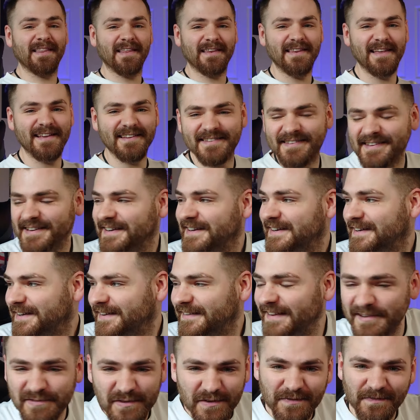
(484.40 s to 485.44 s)
than this.
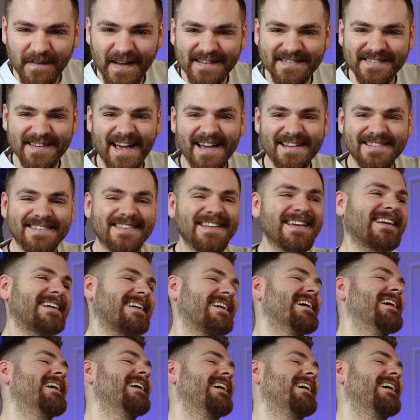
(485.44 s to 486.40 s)
This was fantastic.